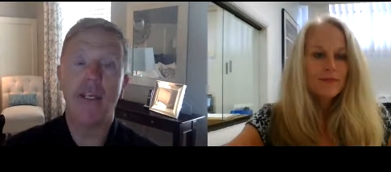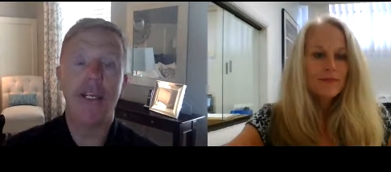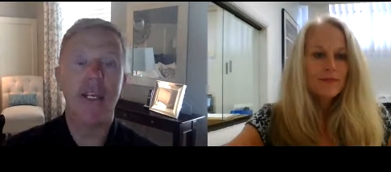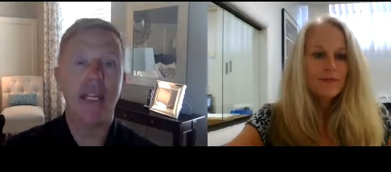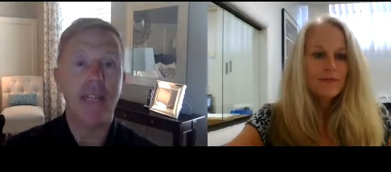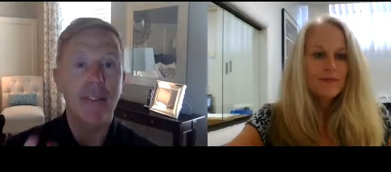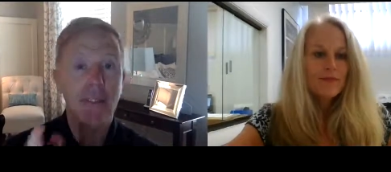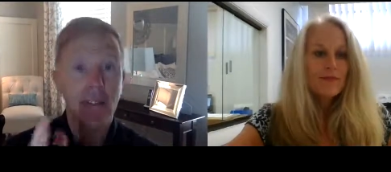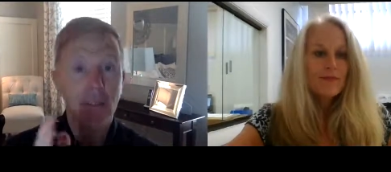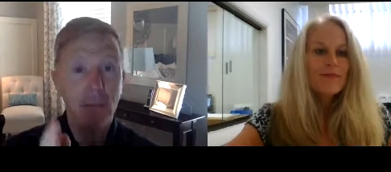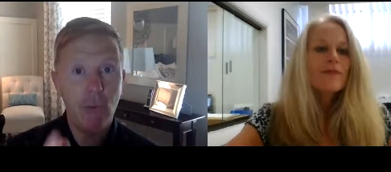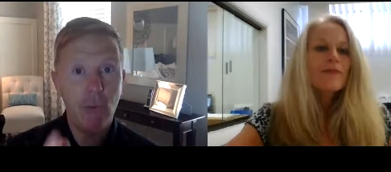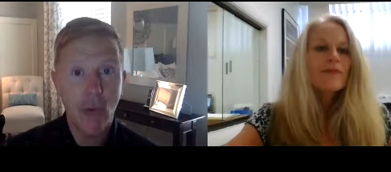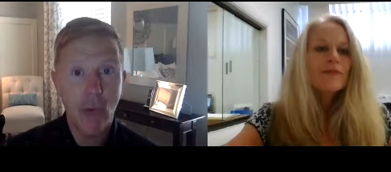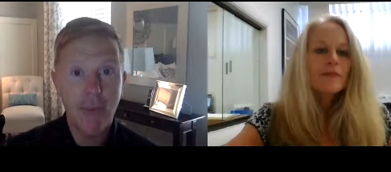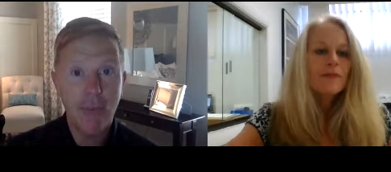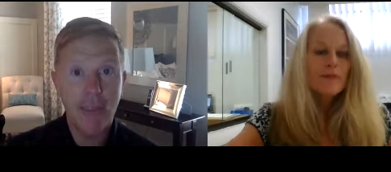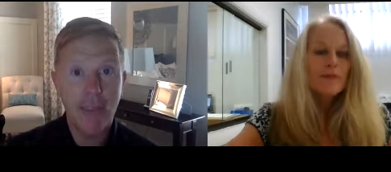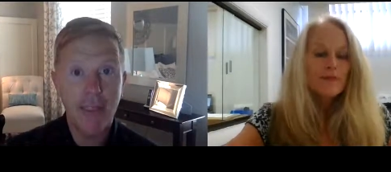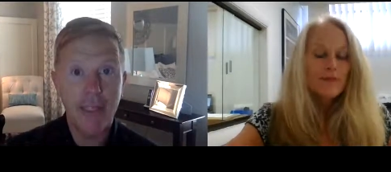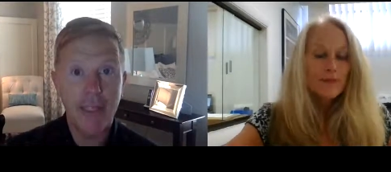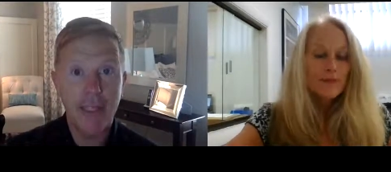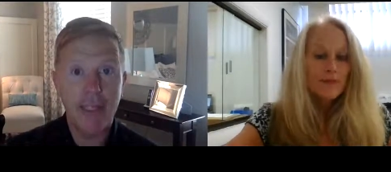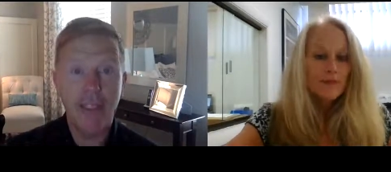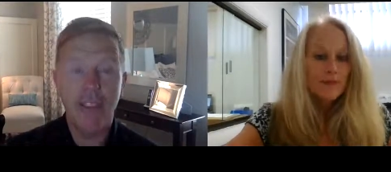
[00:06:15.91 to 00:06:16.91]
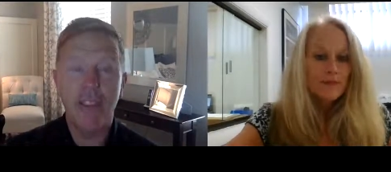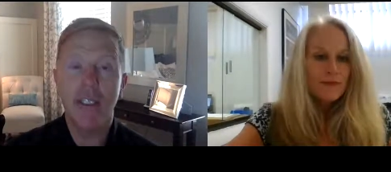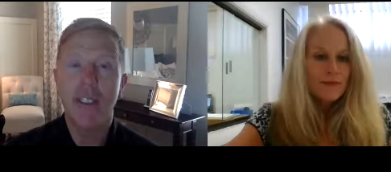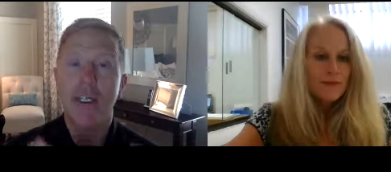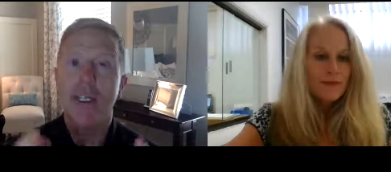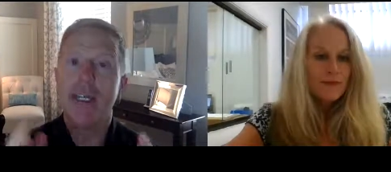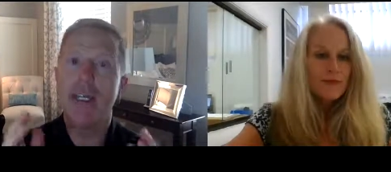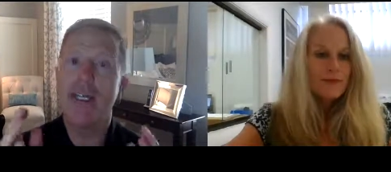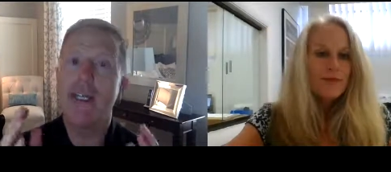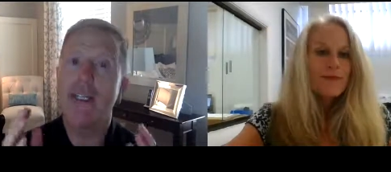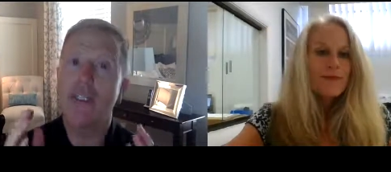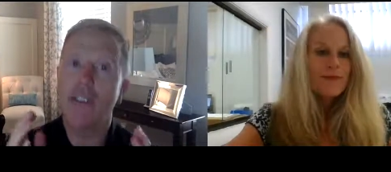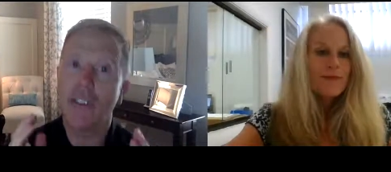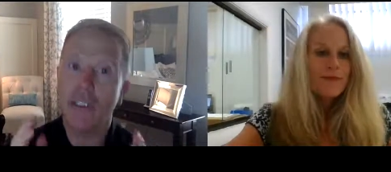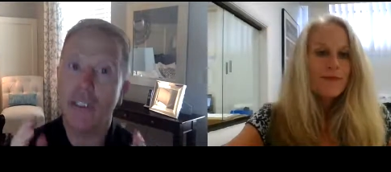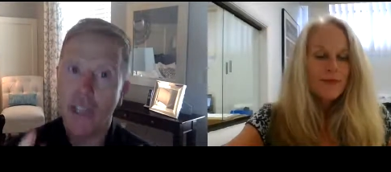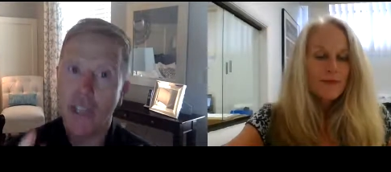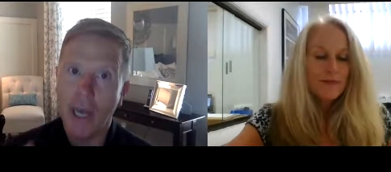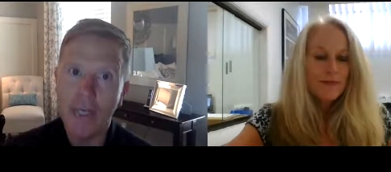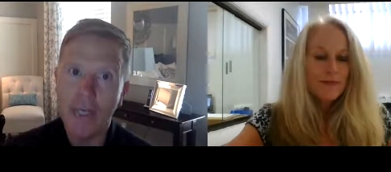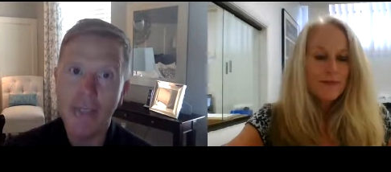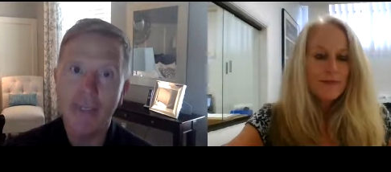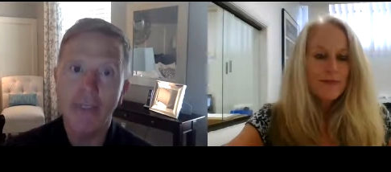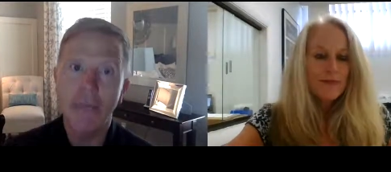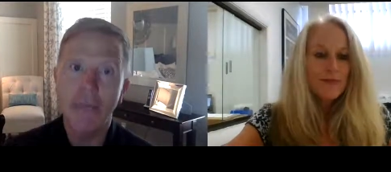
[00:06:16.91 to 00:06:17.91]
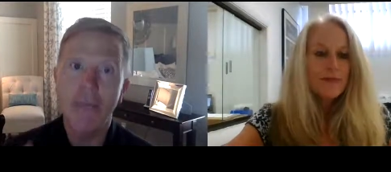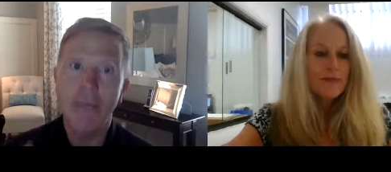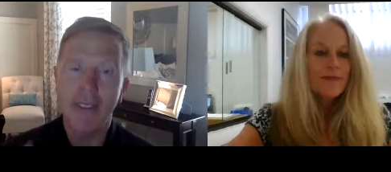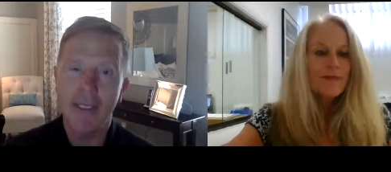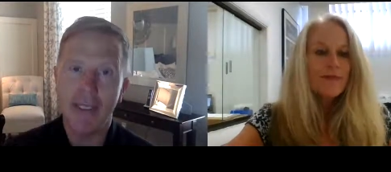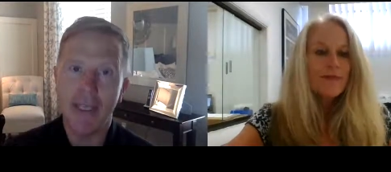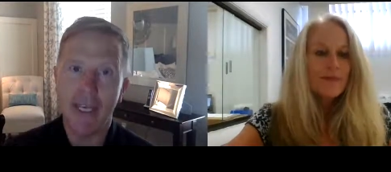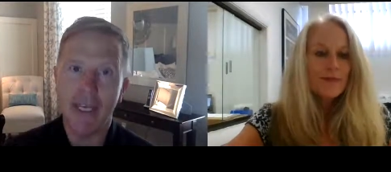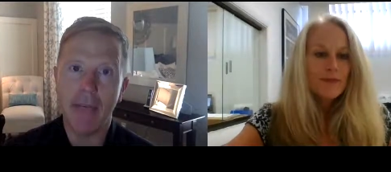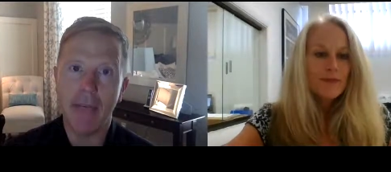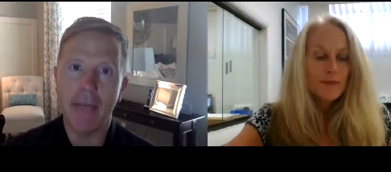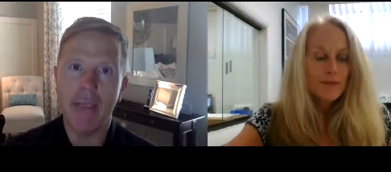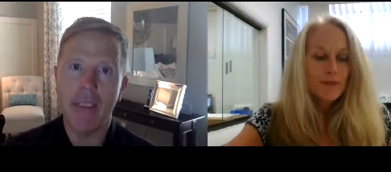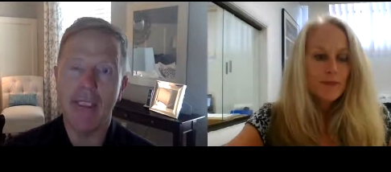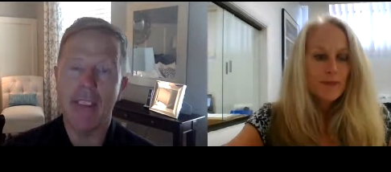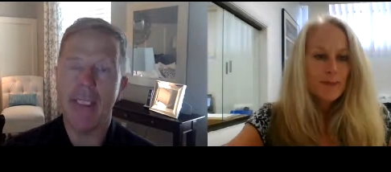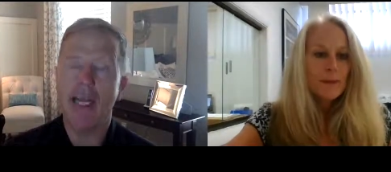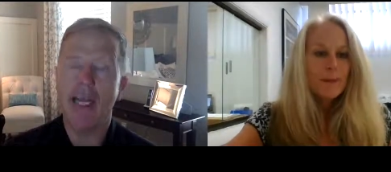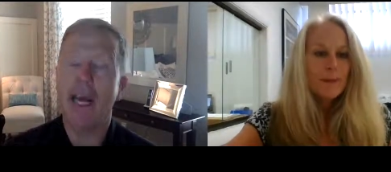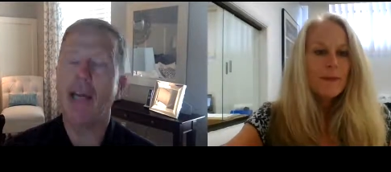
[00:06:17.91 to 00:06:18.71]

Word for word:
Speaker 1: And even if you have a list, it has got to be segmented.